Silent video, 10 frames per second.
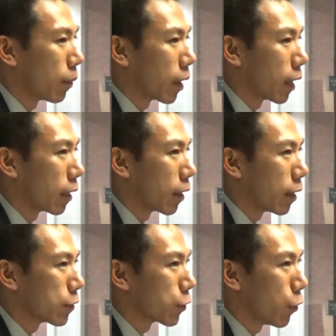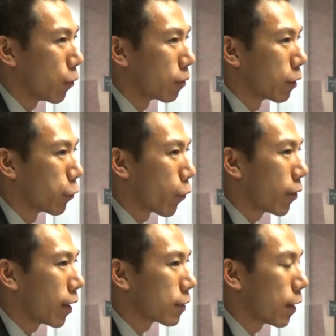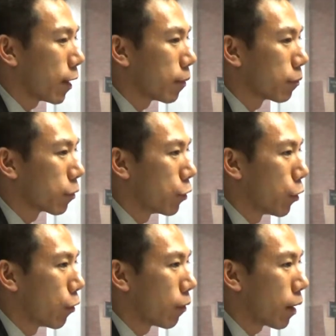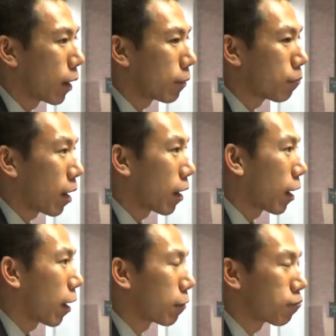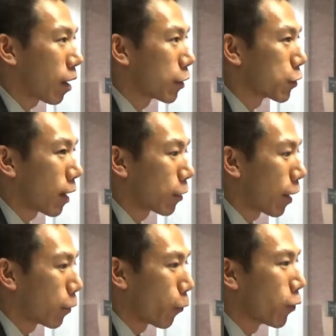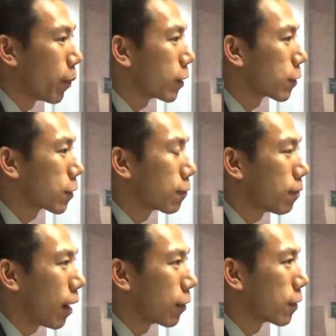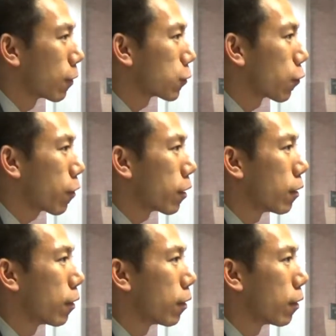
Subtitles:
And so during that time, you know, I learned the basics of how to tell a story.